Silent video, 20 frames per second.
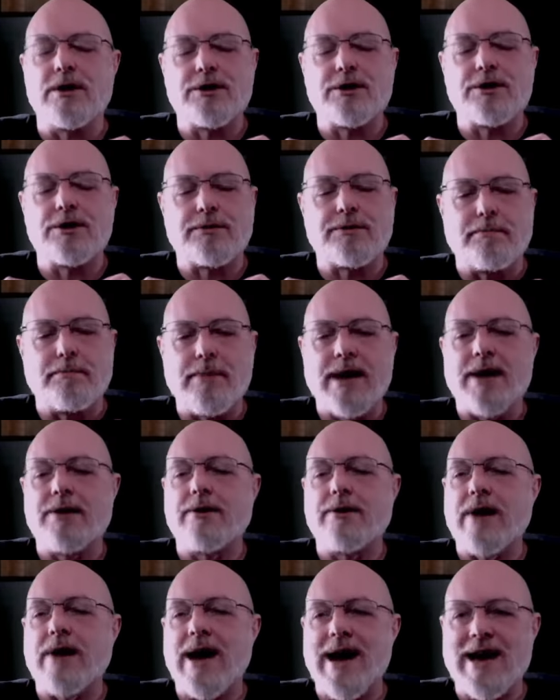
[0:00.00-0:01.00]
better
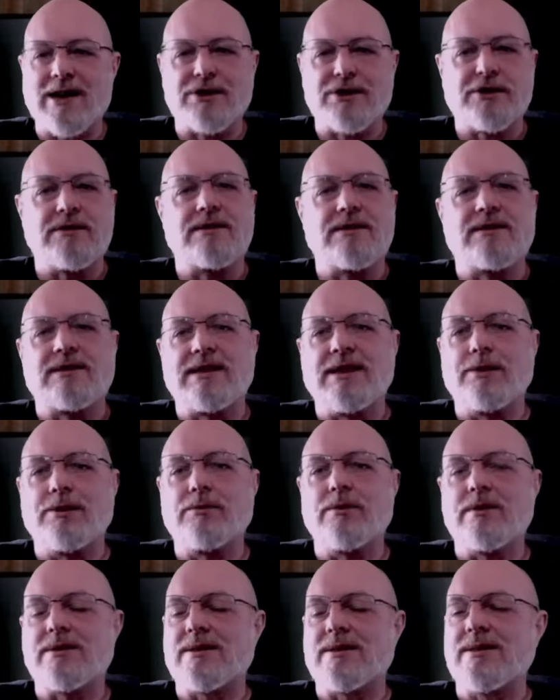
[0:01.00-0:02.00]
action
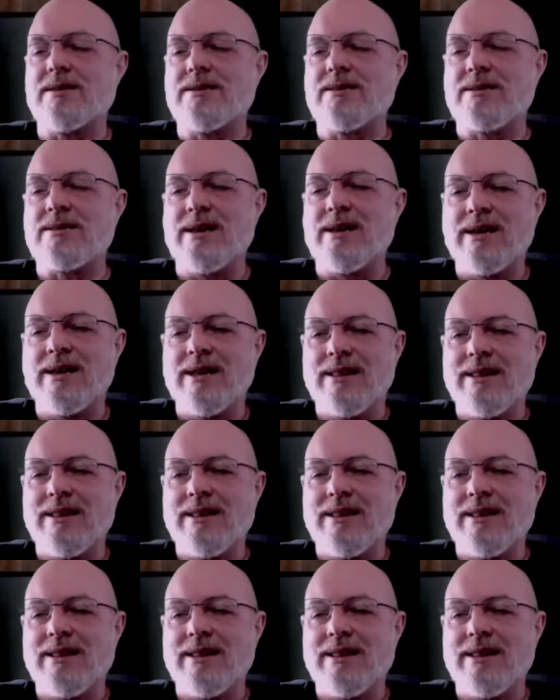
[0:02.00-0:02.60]
sequences than